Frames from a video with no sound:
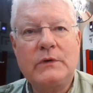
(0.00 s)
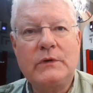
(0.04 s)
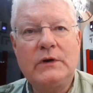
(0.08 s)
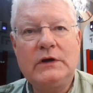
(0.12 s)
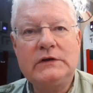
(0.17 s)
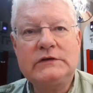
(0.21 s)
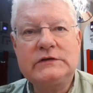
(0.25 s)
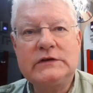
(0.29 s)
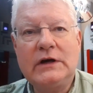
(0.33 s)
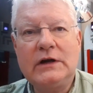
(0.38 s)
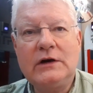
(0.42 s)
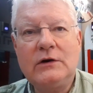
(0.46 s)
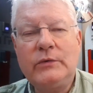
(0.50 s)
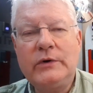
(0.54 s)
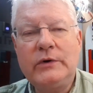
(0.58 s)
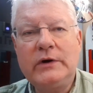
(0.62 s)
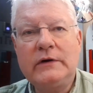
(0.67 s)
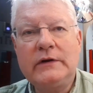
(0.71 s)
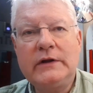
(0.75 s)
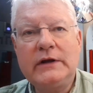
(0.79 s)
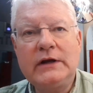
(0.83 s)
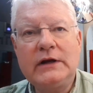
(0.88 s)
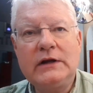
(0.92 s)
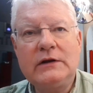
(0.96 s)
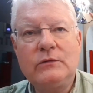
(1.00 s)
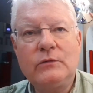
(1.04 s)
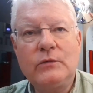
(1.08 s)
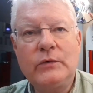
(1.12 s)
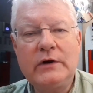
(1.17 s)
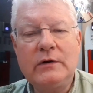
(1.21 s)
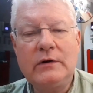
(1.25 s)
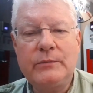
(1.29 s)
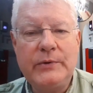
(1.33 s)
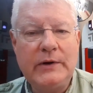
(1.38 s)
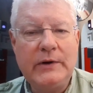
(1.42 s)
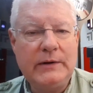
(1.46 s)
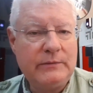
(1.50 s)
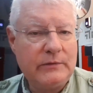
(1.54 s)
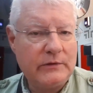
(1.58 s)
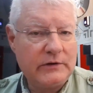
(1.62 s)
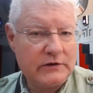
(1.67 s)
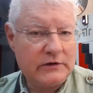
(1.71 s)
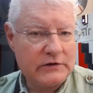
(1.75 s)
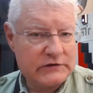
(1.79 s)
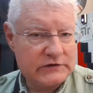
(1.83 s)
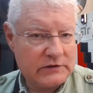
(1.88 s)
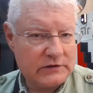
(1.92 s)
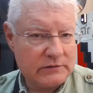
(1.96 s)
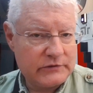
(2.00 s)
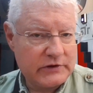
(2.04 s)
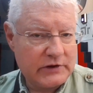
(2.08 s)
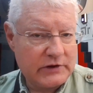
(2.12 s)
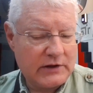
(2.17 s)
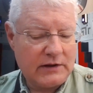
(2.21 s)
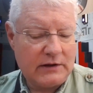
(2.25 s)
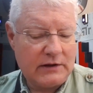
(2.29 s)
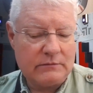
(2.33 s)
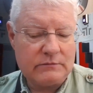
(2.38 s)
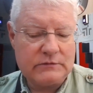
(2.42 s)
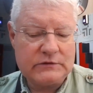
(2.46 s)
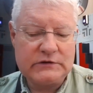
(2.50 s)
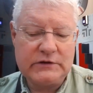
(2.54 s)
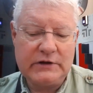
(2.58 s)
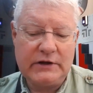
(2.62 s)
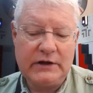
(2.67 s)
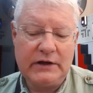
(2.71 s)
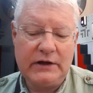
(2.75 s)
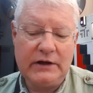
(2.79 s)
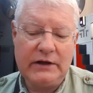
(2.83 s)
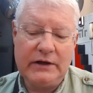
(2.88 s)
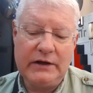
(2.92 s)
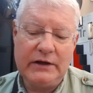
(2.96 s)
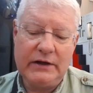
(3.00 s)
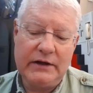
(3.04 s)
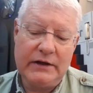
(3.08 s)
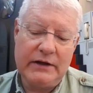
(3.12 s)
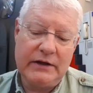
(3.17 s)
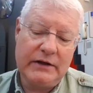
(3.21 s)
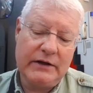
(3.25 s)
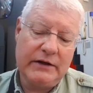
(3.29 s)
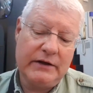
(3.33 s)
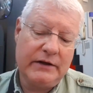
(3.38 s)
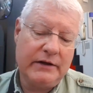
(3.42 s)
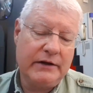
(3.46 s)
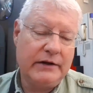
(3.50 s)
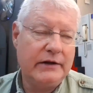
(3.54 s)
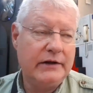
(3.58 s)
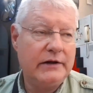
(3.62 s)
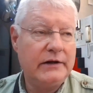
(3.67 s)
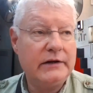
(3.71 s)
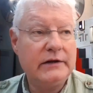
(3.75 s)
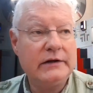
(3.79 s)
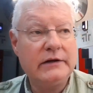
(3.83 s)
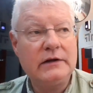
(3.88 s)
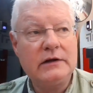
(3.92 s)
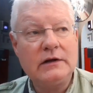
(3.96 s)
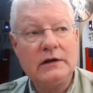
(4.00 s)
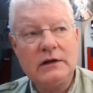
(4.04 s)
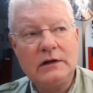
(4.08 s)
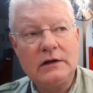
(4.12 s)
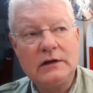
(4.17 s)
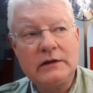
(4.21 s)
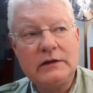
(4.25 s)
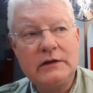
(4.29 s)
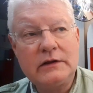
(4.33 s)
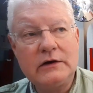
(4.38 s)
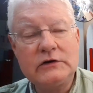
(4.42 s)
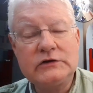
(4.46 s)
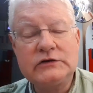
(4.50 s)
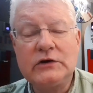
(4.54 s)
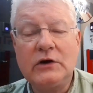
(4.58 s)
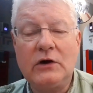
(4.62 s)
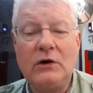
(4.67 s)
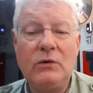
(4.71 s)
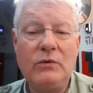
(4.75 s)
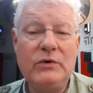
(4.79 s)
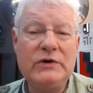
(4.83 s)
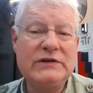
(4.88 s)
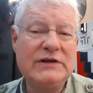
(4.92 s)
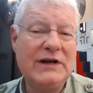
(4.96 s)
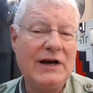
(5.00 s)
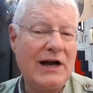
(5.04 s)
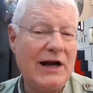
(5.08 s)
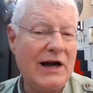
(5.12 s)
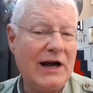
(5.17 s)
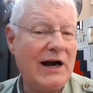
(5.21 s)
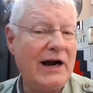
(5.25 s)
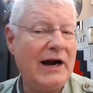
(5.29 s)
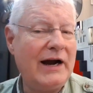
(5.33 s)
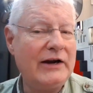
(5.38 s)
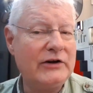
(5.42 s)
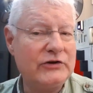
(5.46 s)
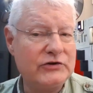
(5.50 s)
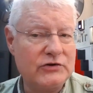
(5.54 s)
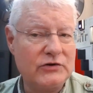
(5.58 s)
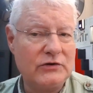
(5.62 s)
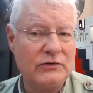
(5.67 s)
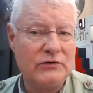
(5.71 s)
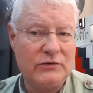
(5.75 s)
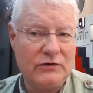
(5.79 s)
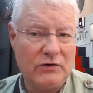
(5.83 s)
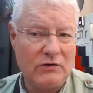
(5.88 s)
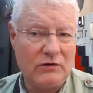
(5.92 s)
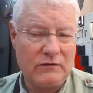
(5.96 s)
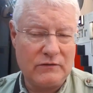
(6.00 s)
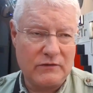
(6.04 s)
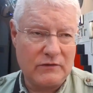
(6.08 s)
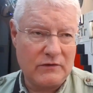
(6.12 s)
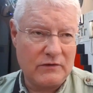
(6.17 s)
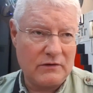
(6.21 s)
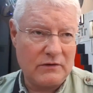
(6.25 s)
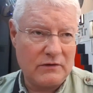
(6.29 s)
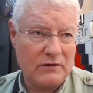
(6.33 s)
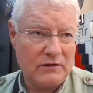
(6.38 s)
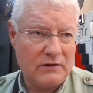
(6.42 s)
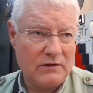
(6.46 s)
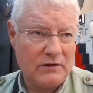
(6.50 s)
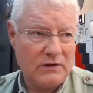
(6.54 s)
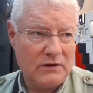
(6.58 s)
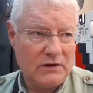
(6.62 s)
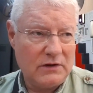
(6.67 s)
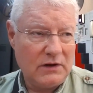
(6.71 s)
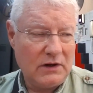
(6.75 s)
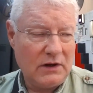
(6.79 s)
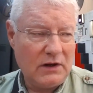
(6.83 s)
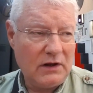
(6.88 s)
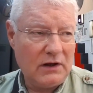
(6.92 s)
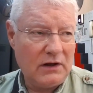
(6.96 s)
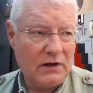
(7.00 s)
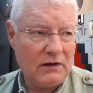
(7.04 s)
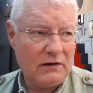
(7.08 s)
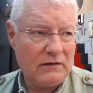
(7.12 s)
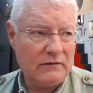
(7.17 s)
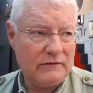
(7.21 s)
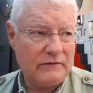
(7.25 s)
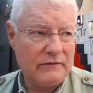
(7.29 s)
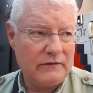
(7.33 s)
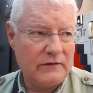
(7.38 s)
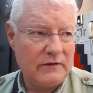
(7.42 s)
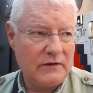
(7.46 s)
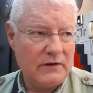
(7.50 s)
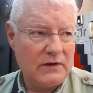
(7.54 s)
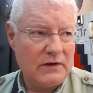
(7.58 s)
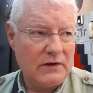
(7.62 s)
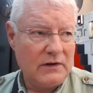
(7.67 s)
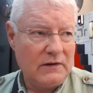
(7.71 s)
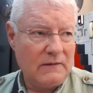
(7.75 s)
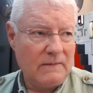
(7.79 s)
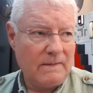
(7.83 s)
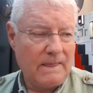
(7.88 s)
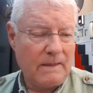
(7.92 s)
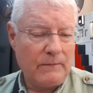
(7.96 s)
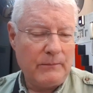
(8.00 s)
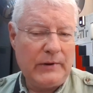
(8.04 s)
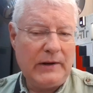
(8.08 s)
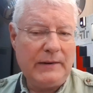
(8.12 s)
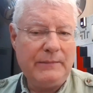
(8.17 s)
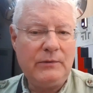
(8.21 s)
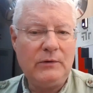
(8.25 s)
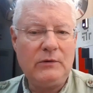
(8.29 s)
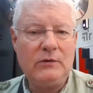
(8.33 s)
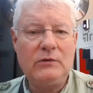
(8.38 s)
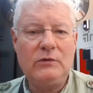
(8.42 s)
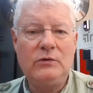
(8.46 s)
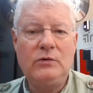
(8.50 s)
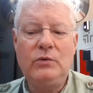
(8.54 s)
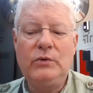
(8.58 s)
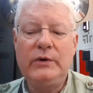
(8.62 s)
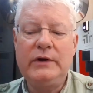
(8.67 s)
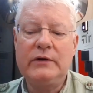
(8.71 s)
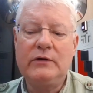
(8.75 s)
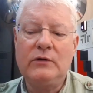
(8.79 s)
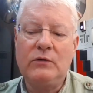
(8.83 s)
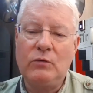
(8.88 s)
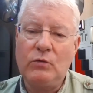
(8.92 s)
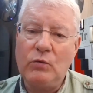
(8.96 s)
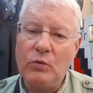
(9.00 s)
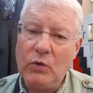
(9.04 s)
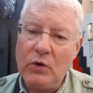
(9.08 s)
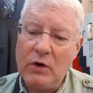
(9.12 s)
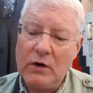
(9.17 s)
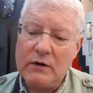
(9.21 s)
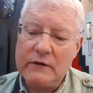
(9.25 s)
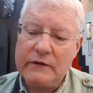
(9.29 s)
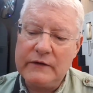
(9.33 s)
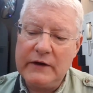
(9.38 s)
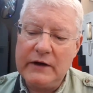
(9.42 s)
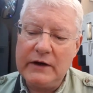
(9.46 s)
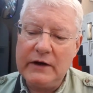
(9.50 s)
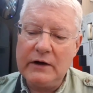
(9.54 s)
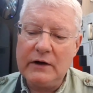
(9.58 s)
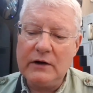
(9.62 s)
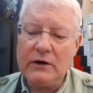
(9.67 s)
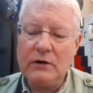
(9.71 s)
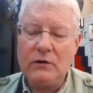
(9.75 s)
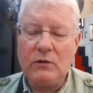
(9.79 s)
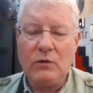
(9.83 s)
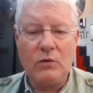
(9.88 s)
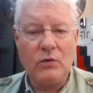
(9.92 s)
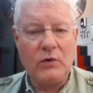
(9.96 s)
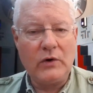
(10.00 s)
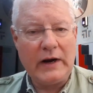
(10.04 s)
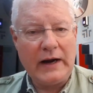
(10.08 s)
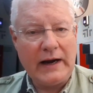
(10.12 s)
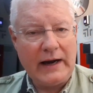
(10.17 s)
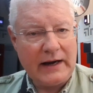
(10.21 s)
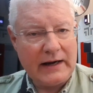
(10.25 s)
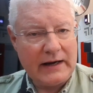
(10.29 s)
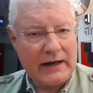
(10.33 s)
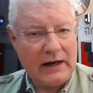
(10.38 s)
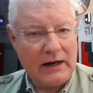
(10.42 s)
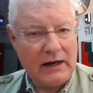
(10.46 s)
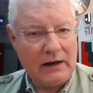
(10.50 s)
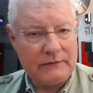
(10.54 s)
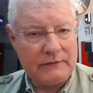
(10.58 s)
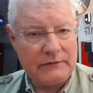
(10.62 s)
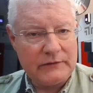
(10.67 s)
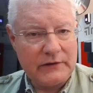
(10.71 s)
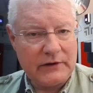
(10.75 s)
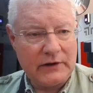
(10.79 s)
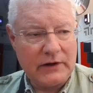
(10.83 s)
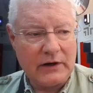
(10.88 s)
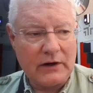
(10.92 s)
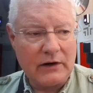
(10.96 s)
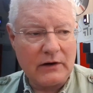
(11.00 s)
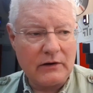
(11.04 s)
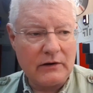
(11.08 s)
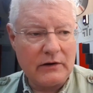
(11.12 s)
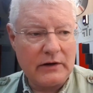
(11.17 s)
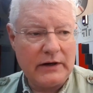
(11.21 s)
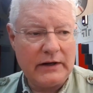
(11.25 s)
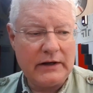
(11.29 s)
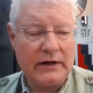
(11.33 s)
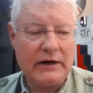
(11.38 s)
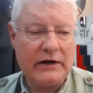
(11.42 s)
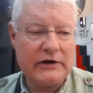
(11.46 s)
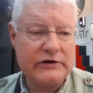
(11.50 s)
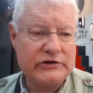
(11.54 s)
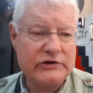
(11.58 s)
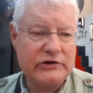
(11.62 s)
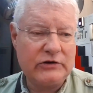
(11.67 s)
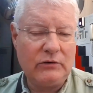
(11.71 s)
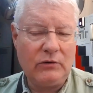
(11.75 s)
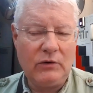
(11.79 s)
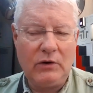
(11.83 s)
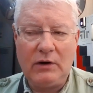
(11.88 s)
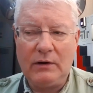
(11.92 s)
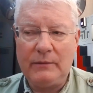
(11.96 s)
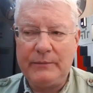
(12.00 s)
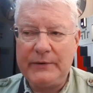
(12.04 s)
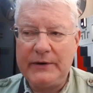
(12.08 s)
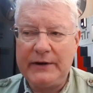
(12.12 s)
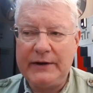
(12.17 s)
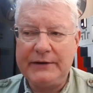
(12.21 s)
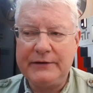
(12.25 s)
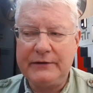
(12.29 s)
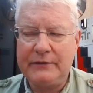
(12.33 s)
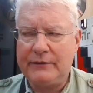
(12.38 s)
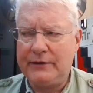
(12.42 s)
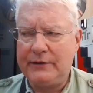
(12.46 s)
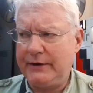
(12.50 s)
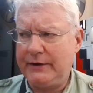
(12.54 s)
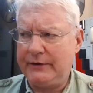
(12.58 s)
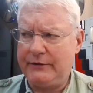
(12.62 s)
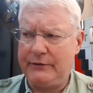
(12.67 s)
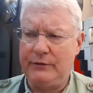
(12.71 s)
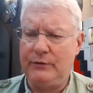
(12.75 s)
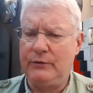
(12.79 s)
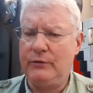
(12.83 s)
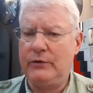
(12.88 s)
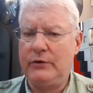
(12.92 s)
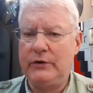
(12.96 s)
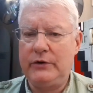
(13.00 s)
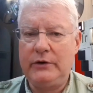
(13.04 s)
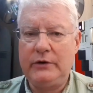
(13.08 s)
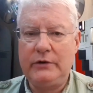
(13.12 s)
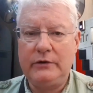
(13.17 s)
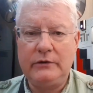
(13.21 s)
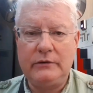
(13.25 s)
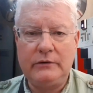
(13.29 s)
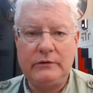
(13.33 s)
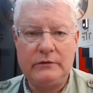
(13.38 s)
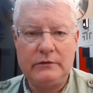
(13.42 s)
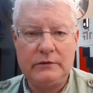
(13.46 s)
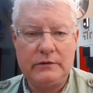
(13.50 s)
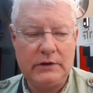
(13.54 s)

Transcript: it's kind of weird. They got weird people there sometimes, and there's always a high turnover of people who either work there or hang out there, and I show up and they're "Who are you?"